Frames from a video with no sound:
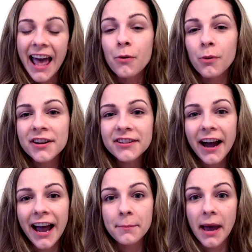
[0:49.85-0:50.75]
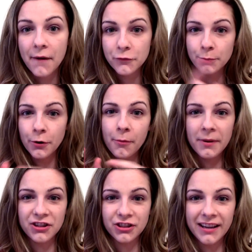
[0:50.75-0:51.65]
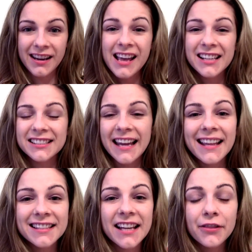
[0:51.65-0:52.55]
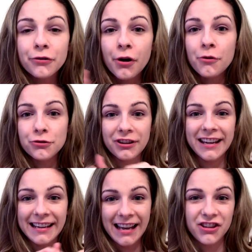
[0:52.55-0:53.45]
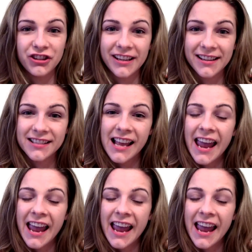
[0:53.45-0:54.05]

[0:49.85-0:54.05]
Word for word: At one time, after Prohibition, states set their own drinking ages.